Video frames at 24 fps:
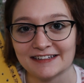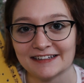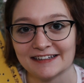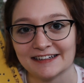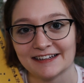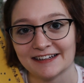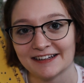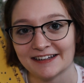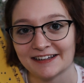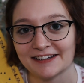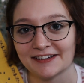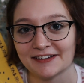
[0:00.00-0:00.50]

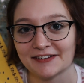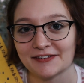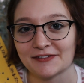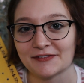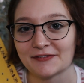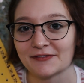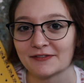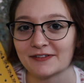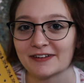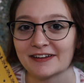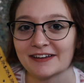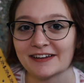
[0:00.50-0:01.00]
Today
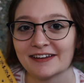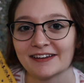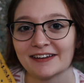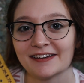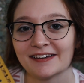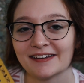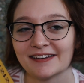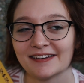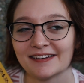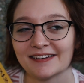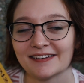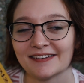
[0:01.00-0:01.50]

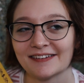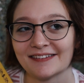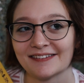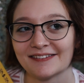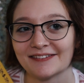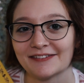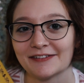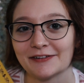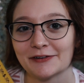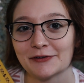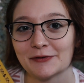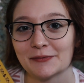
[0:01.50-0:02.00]
we
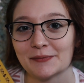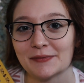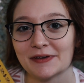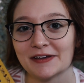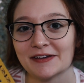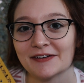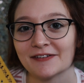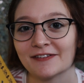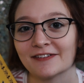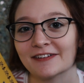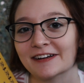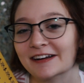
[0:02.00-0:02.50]
will
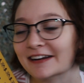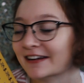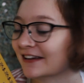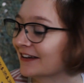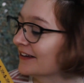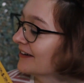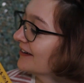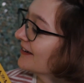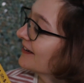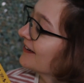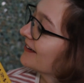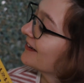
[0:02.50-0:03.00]
be
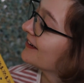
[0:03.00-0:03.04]
reading